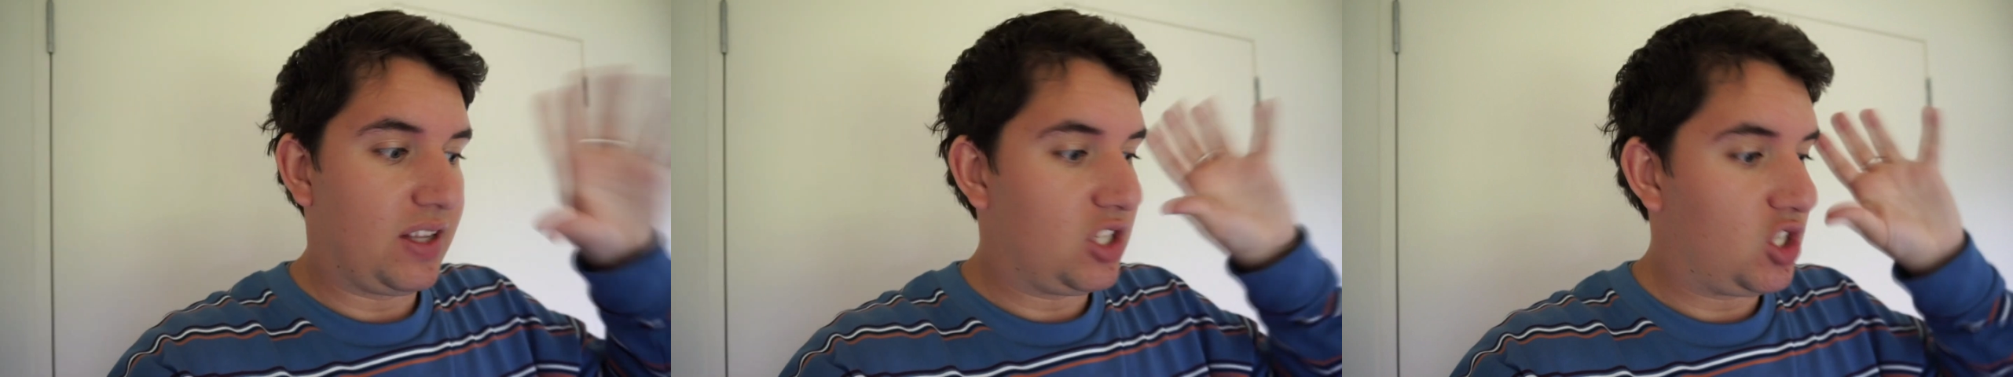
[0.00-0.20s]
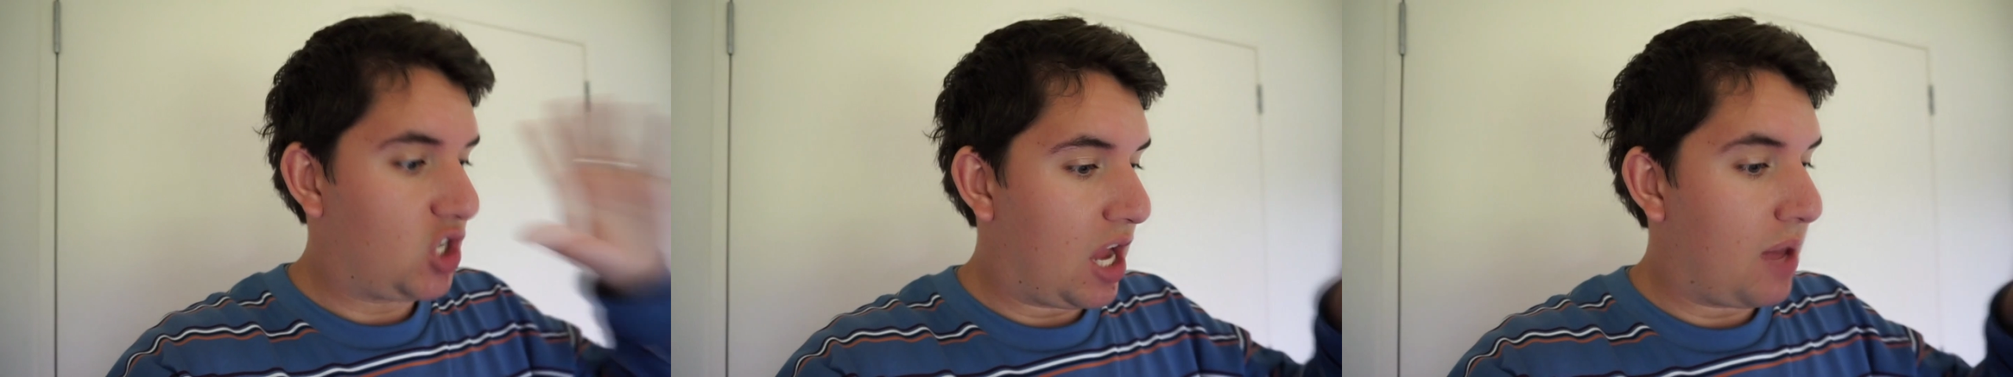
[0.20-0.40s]

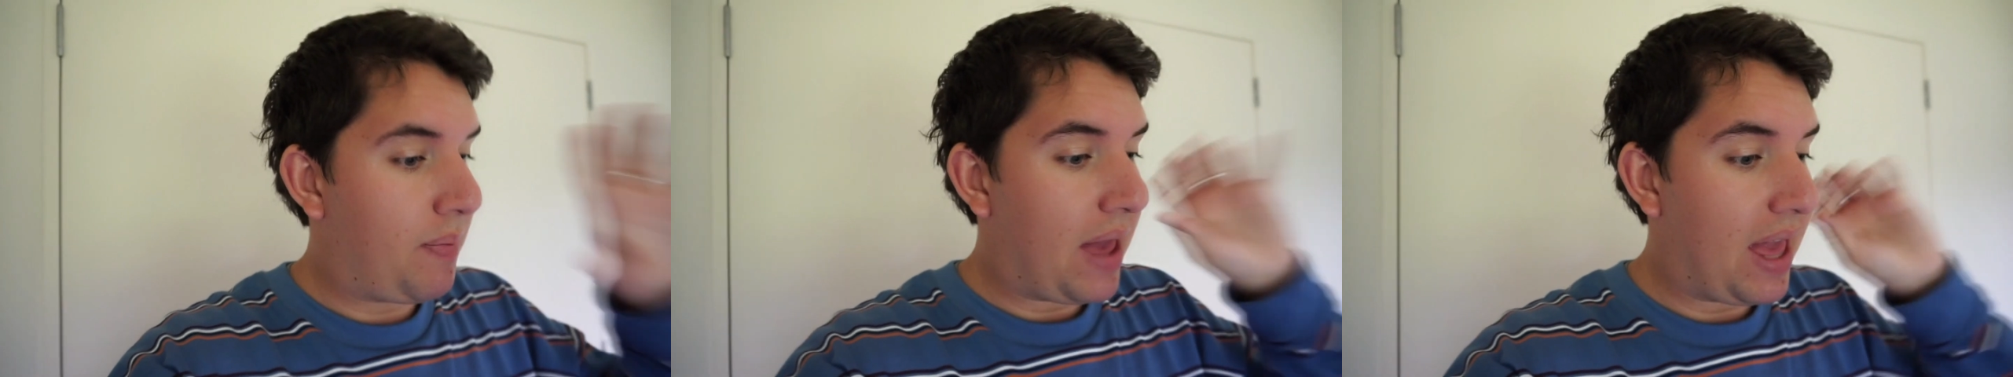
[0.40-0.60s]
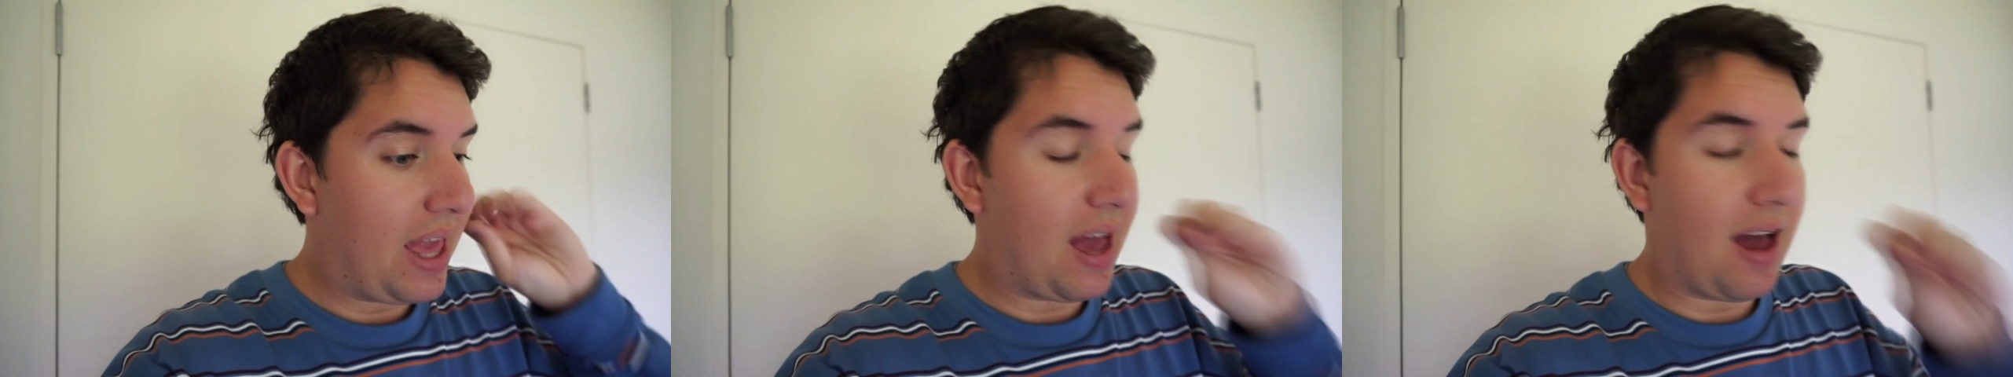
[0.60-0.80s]
It's
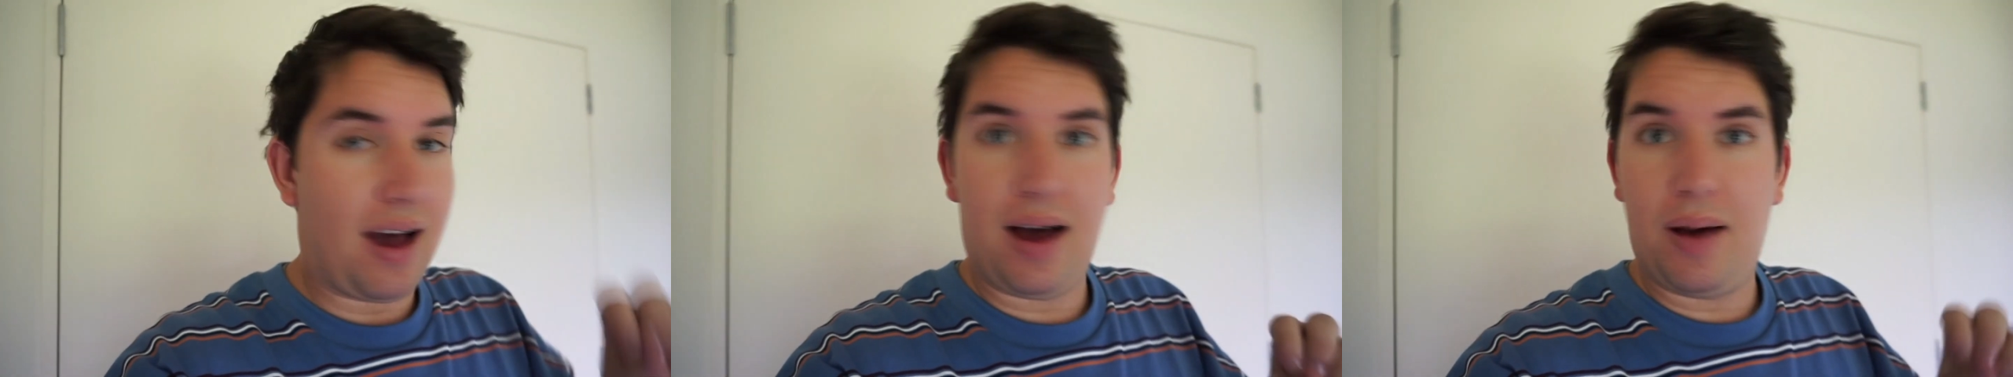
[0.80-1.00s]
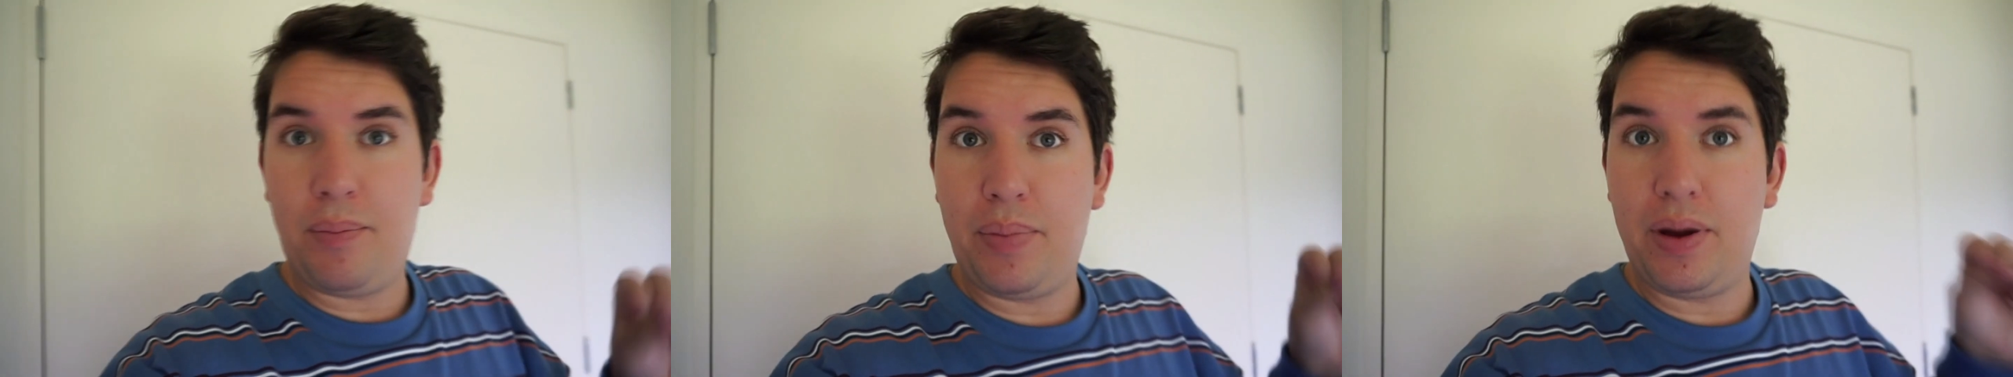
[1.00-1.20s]
shaping
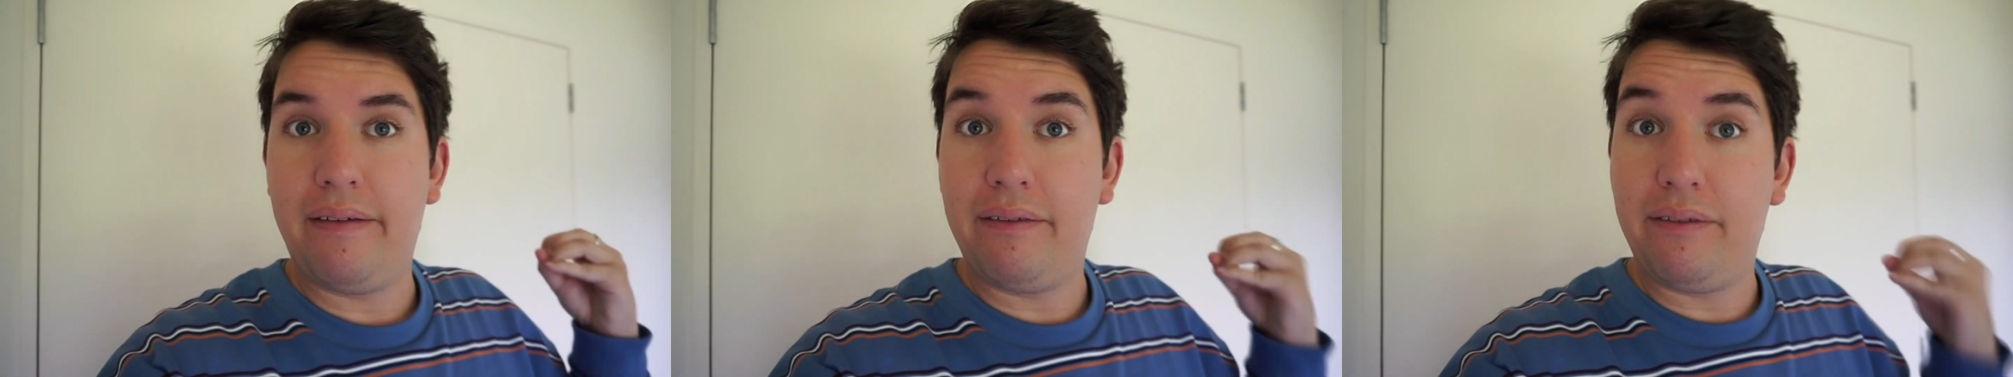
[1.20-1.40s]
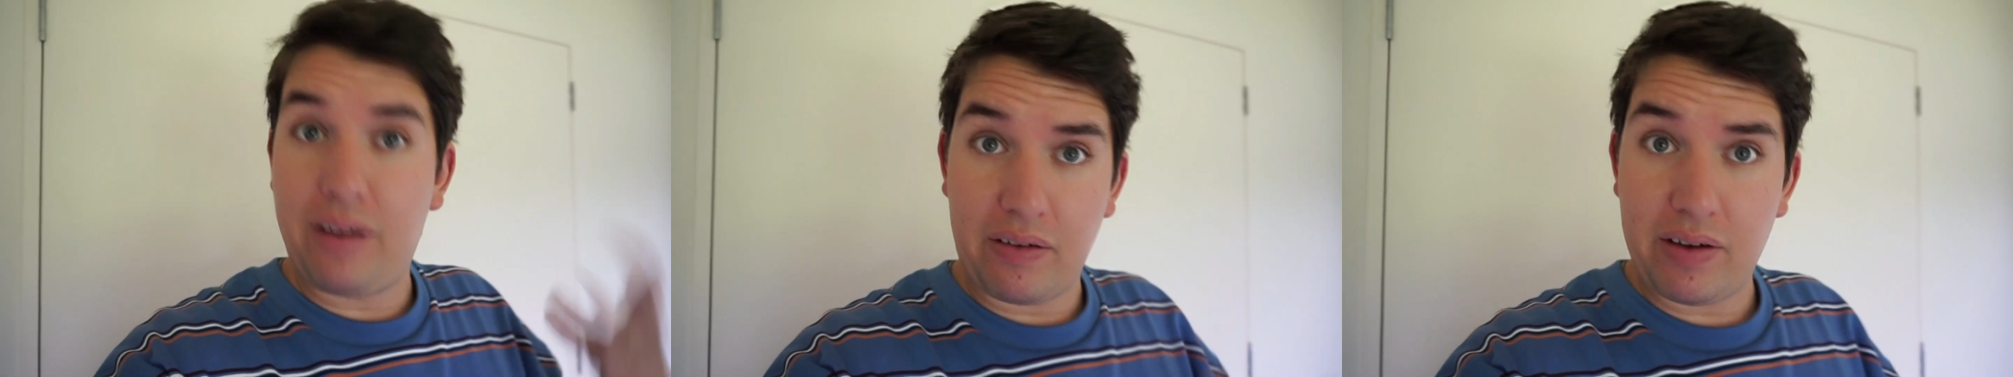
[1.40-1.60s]
up
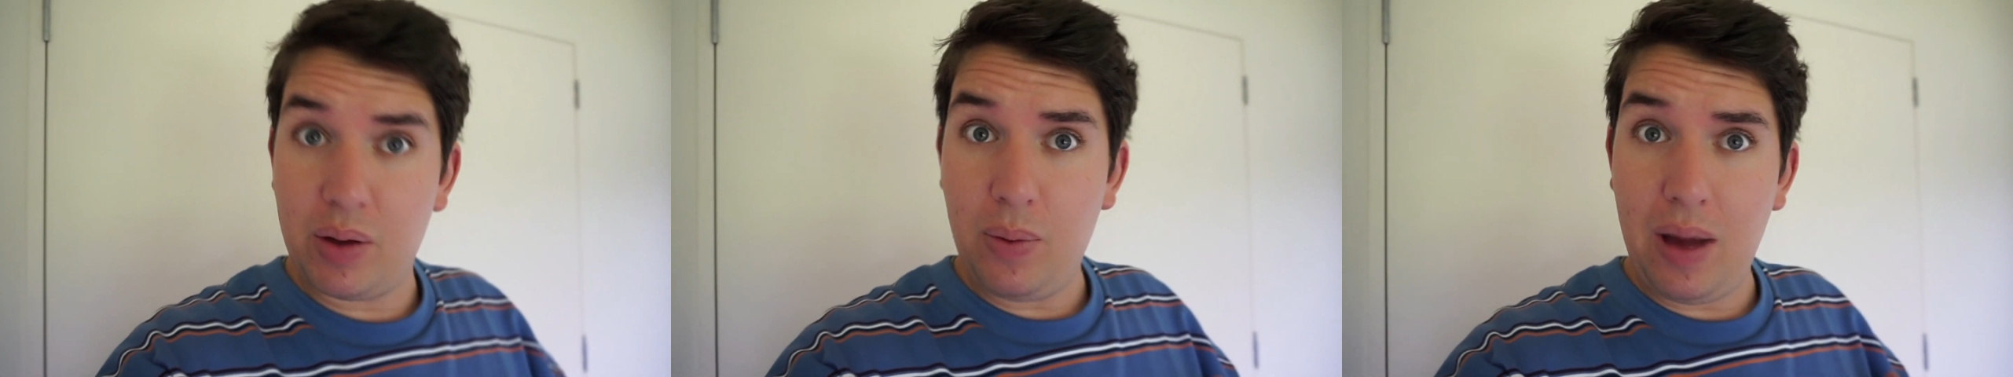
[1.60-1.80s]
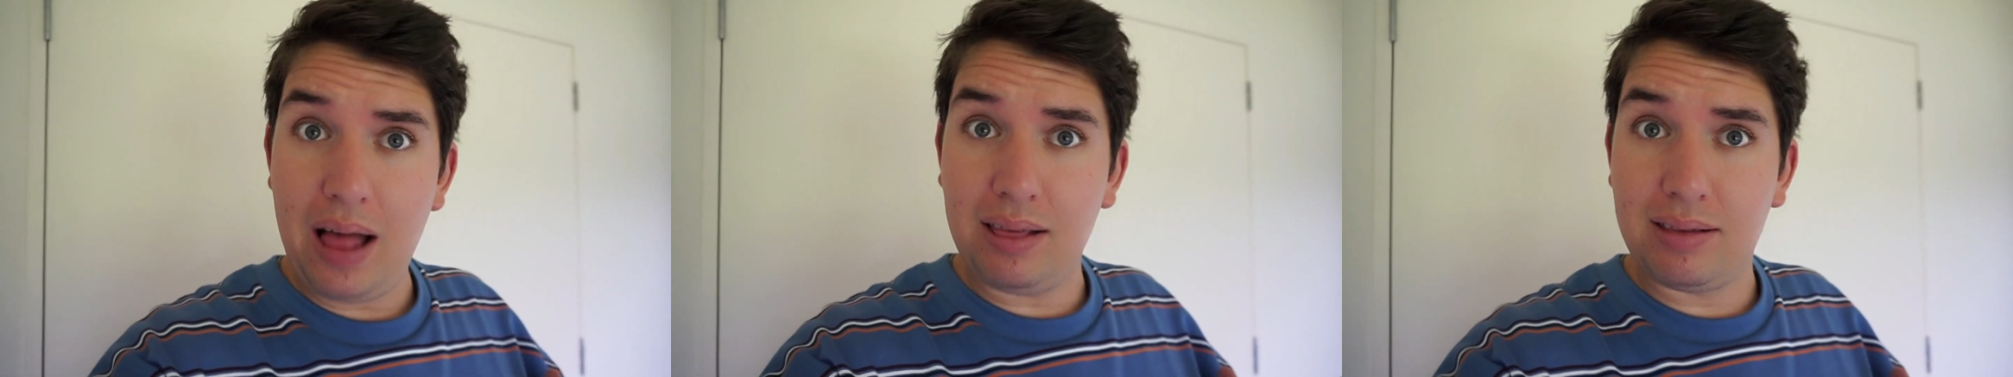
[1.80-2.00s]
very
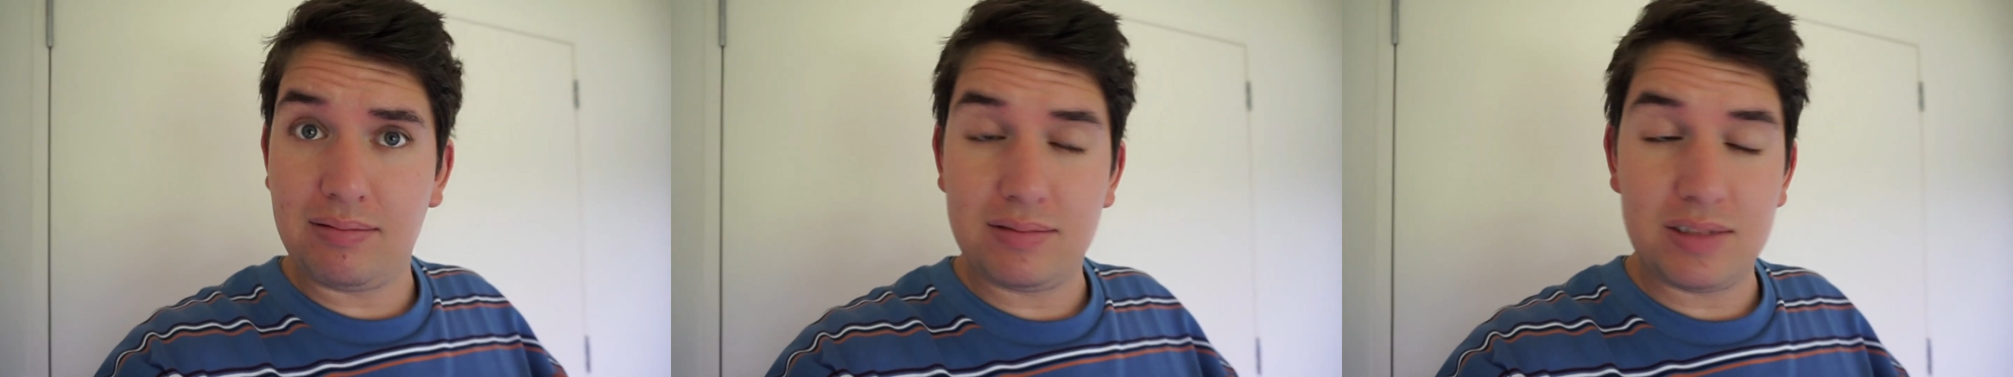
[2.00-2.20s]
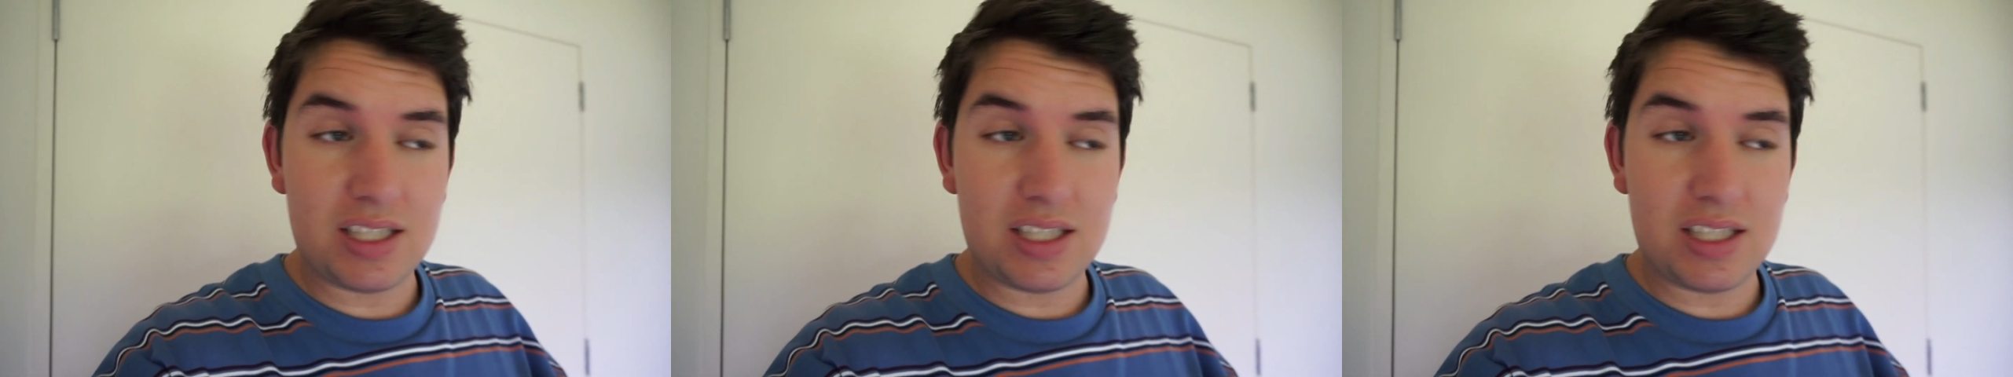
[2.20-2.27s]
well.